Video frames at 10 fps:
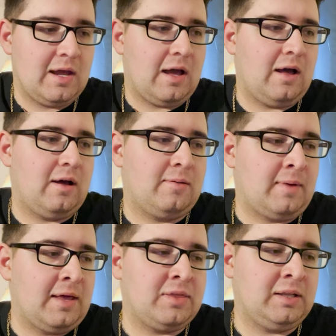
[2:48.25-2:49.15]

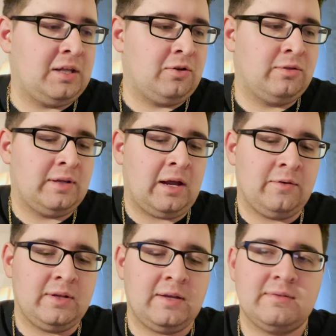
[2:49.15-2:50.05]
I think the only thing I
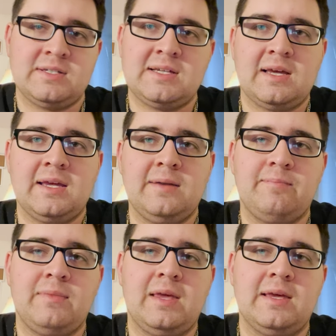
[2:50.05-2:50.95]
really have to say
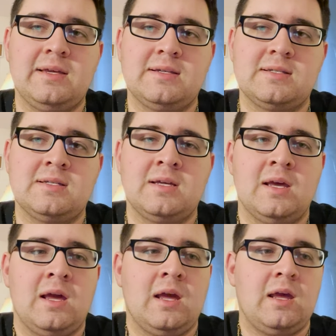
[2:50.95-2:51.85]
is
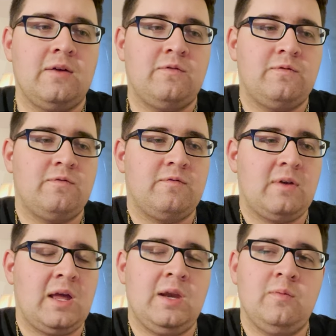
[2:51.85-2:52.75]
if
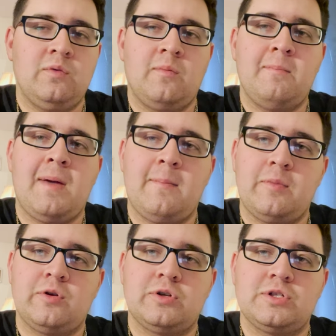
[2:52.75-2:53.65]
anyone
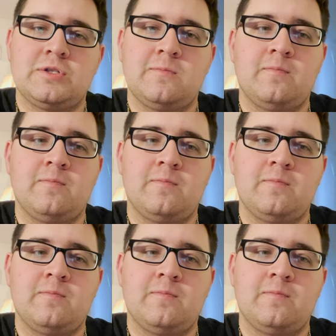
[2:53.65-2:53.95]
remembers,